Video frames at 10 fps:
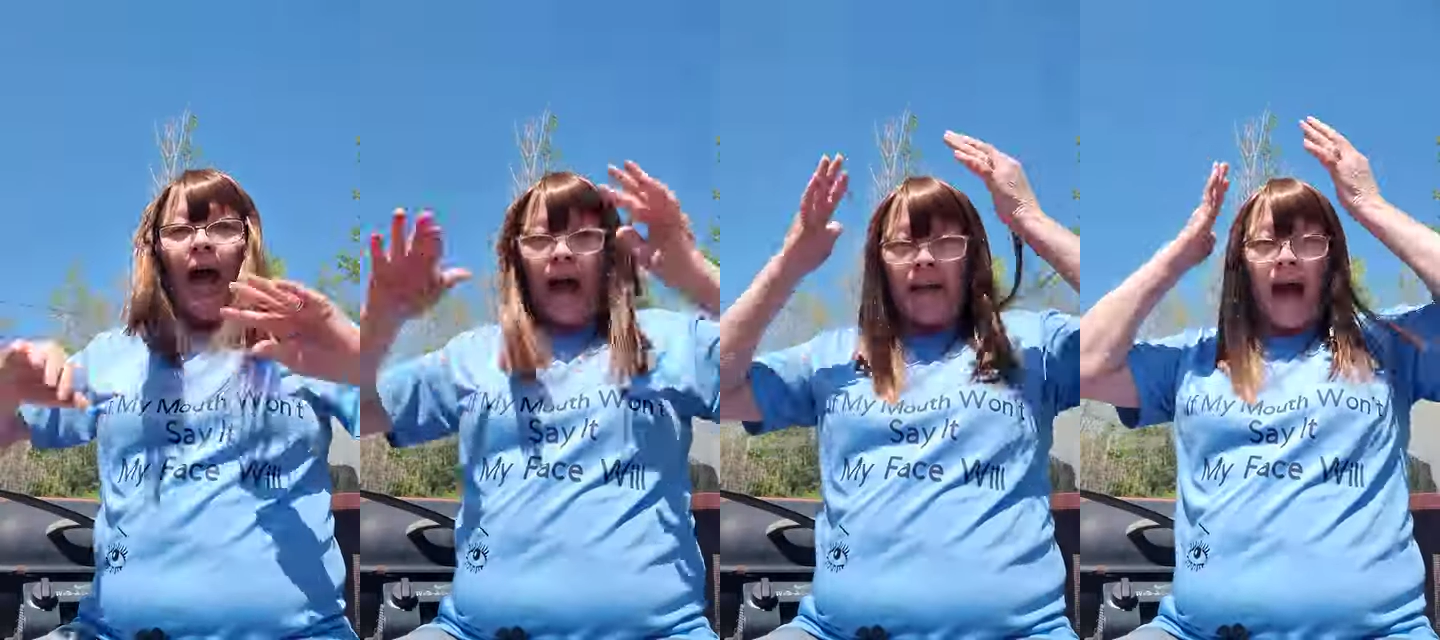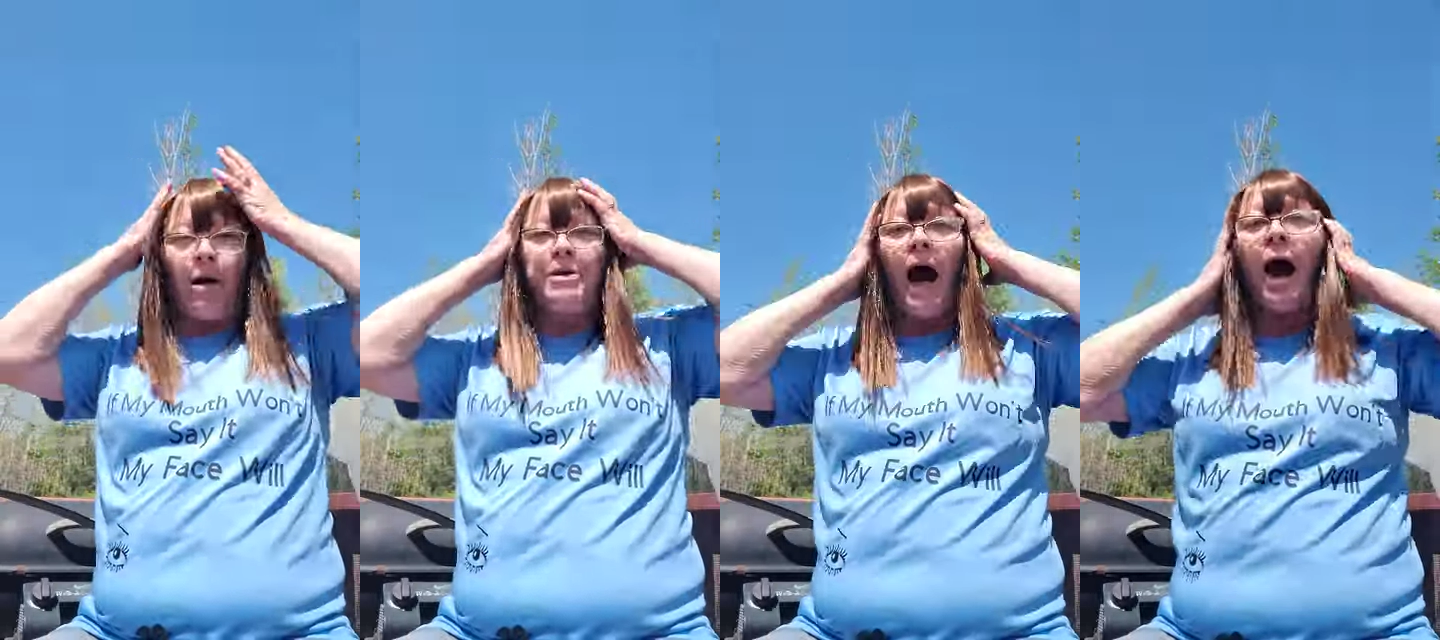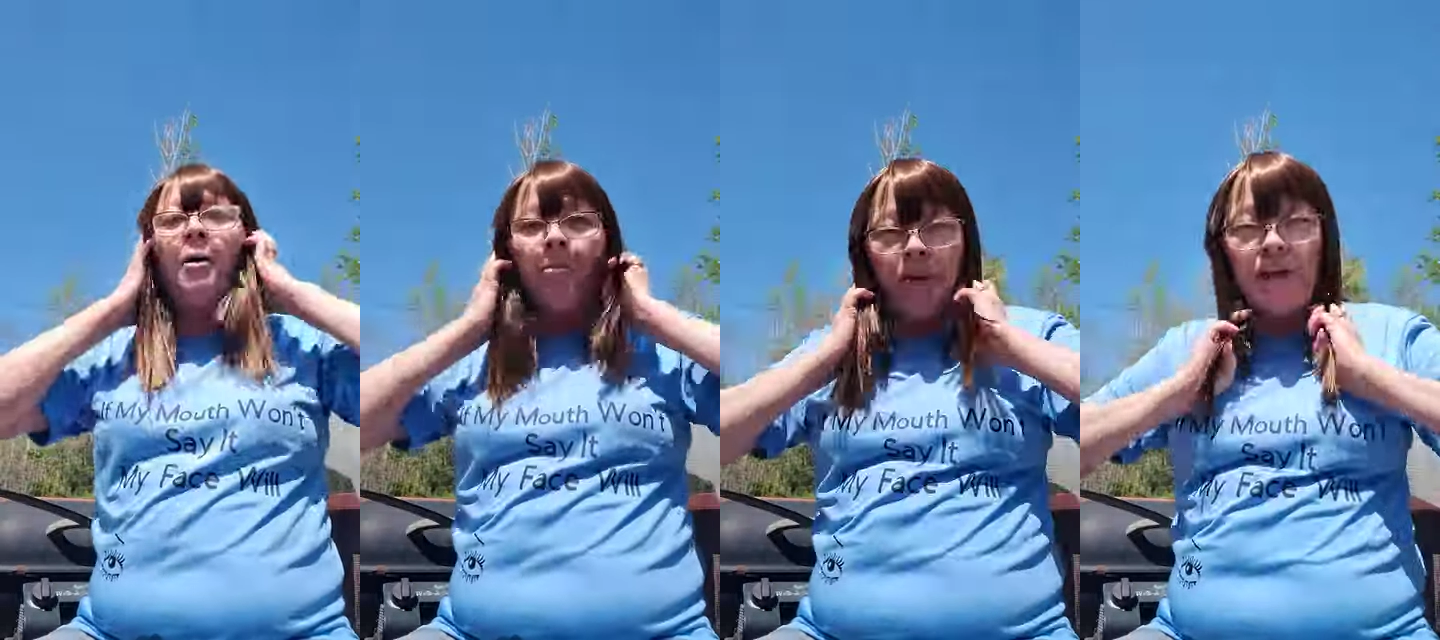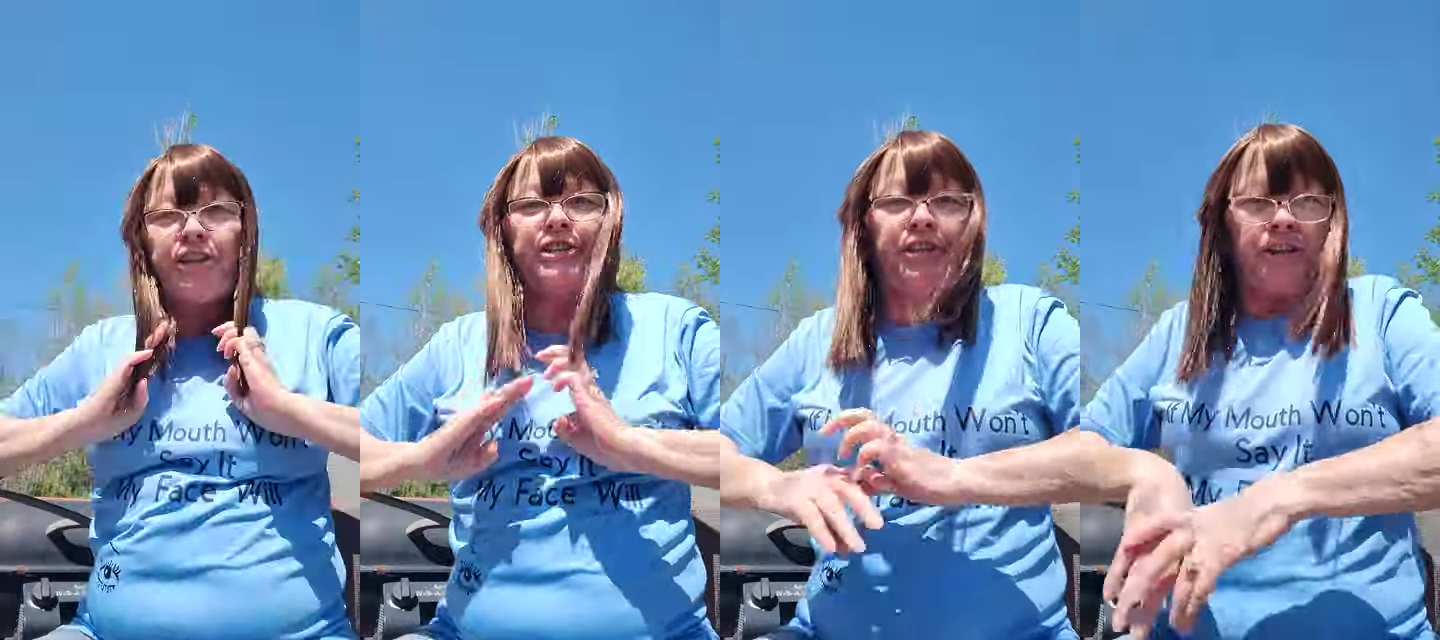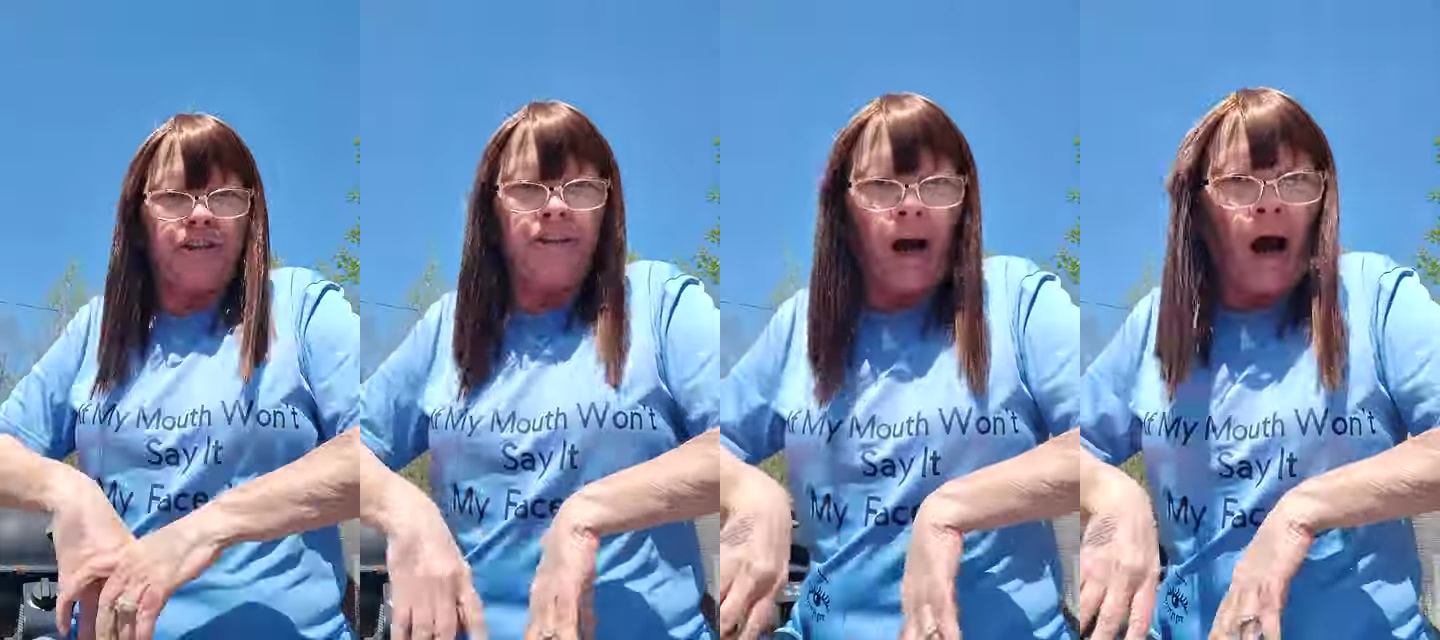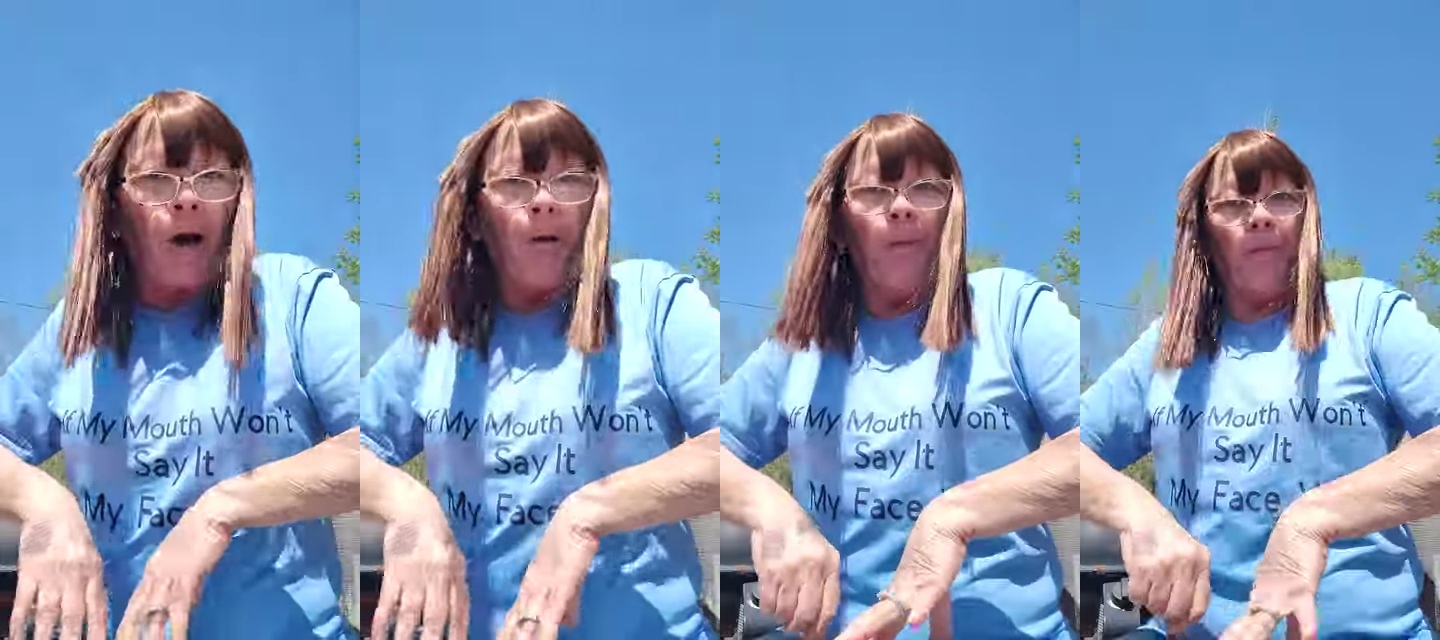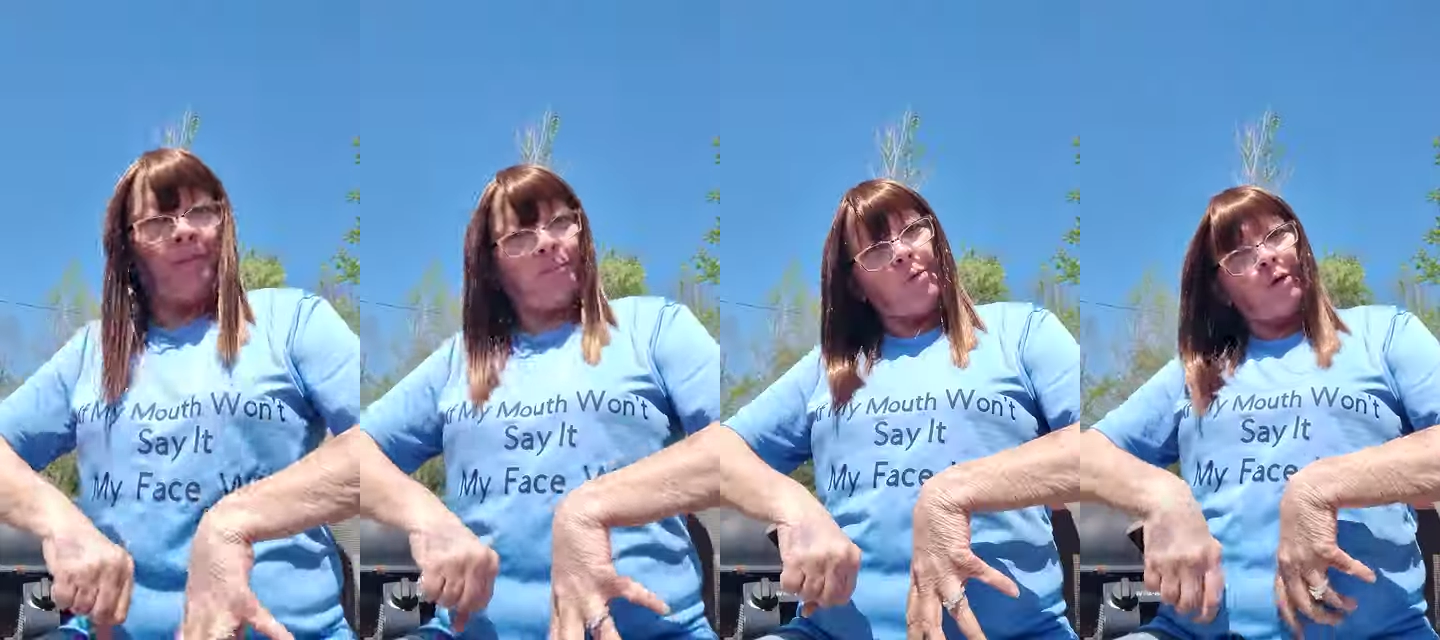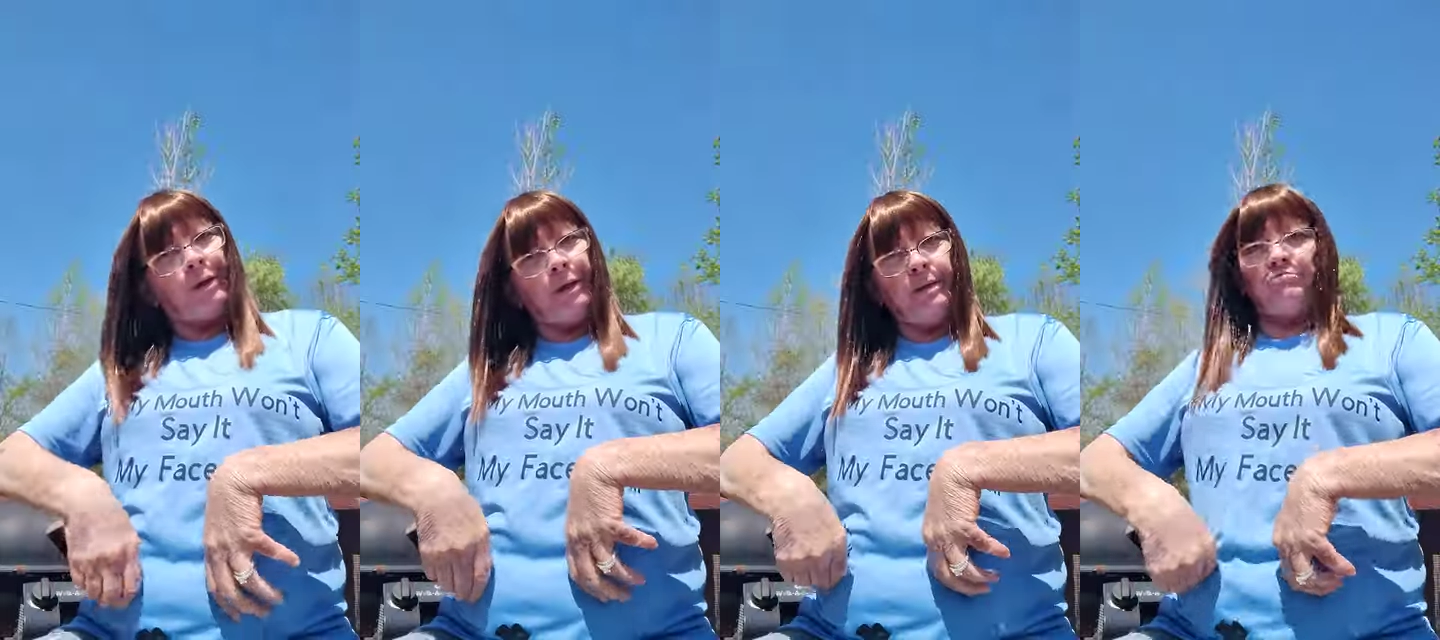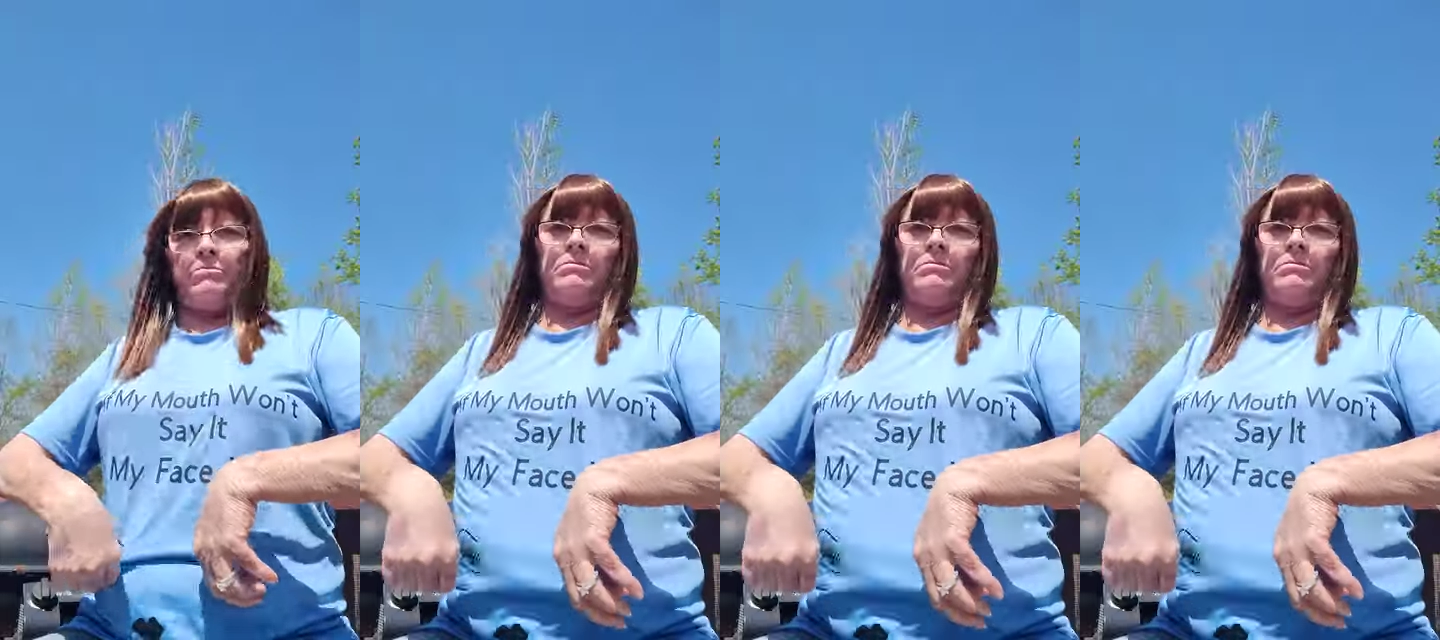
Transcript: and now y'all bitches is gone. What?